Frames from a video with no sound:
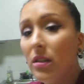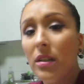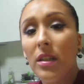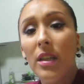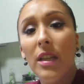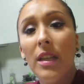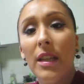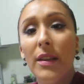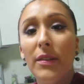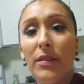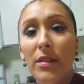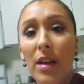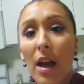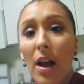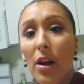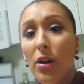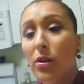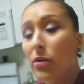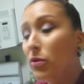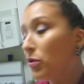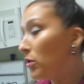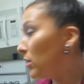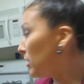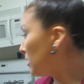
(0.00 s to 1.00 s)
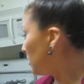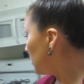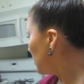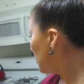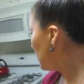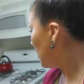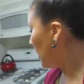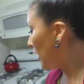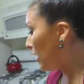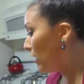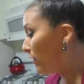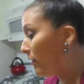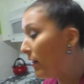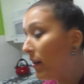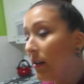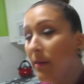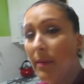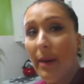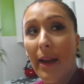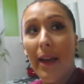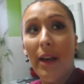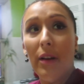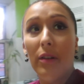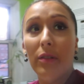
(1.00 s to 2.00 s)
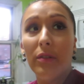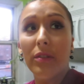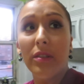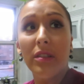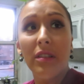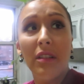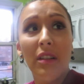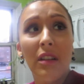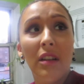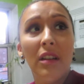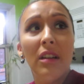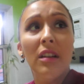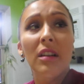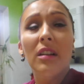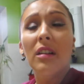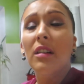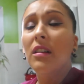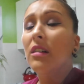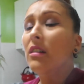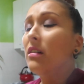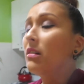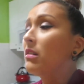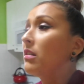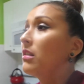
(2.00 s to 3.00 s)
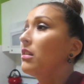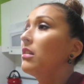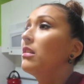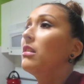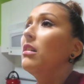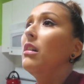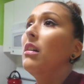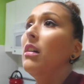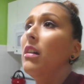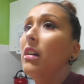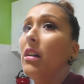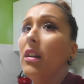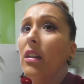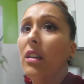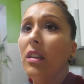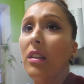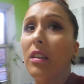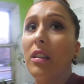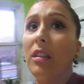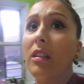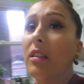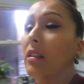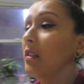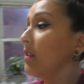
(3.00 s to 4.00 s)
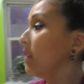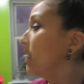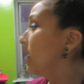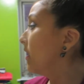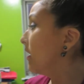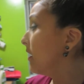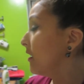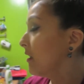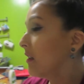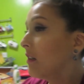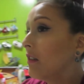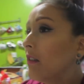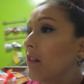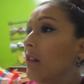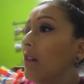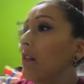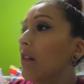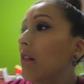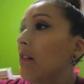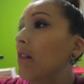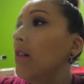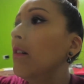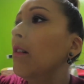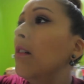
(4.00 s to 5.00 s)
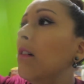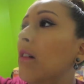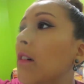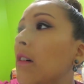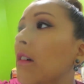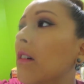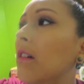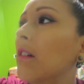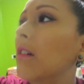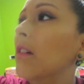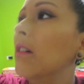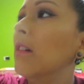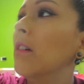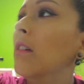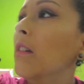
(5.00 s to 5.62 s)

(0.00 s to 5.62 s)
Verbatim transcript: He leaves cockroaches laying around in my house. Don't God. let her here. Yeah. amigos,